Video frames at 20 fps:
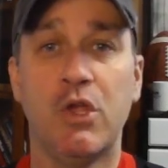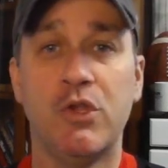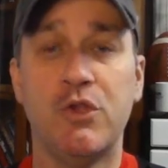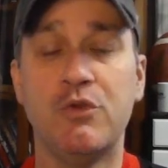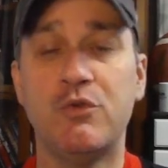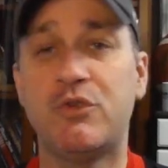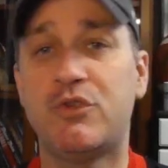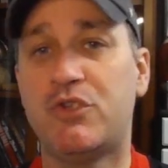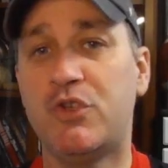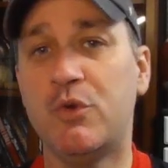
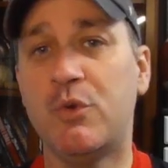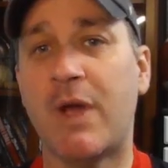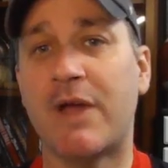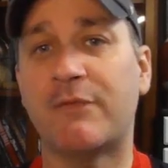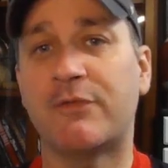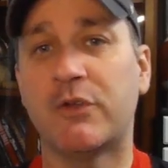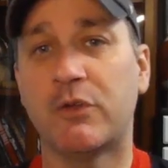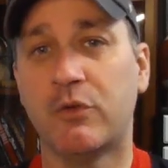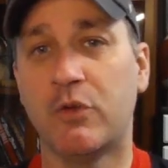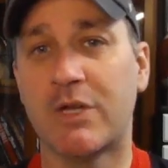You do
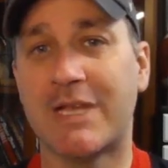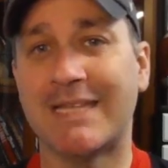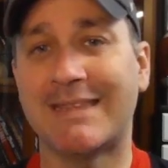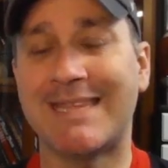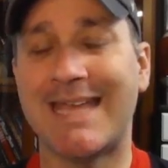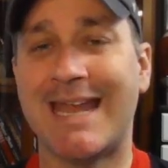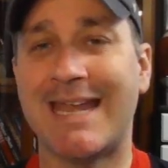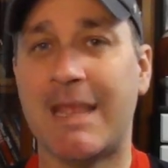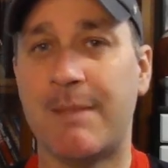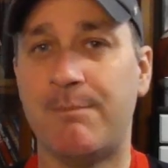have to look
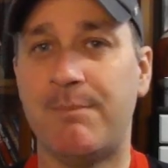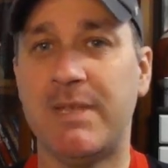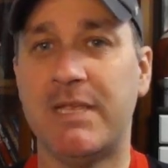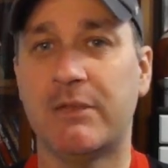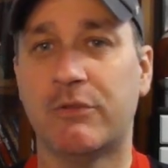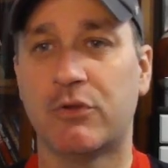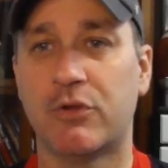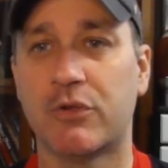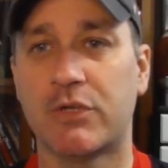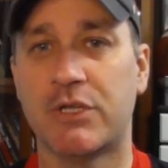at that and be
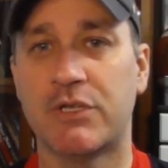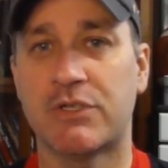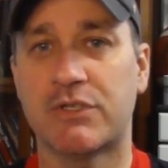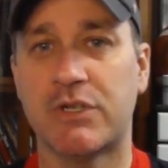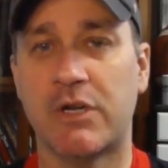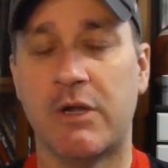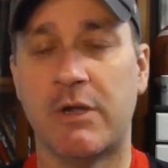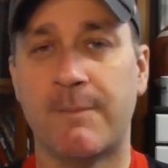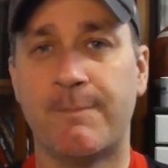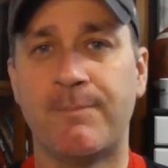a little
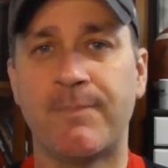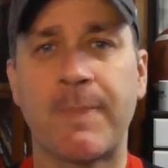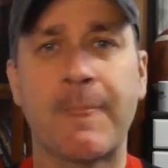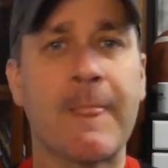concerned.